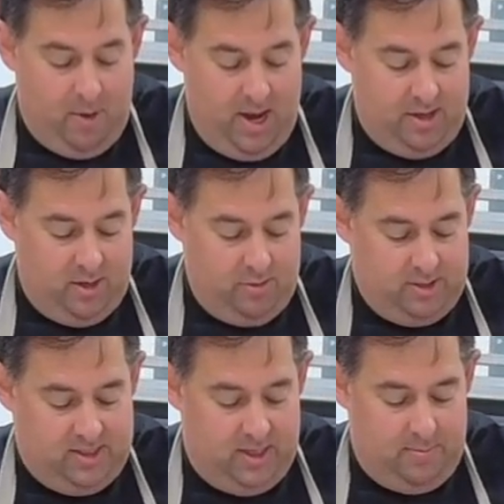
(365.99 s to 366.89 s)
brand new
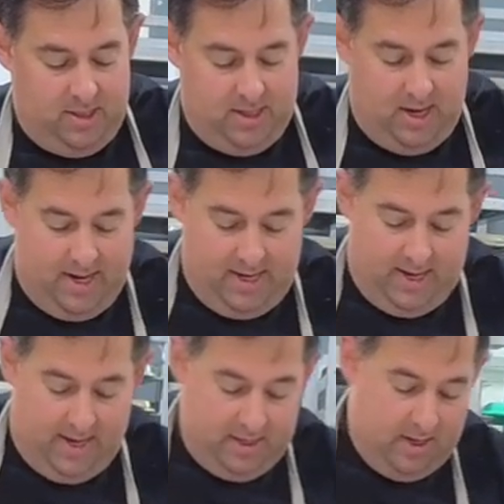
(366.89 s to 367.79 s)
cinnamon that I
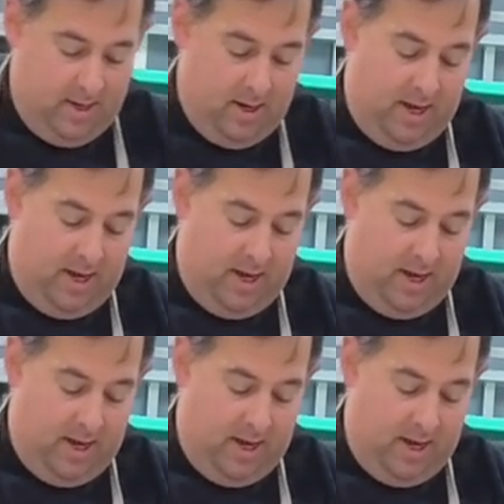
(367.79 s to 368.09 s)
got.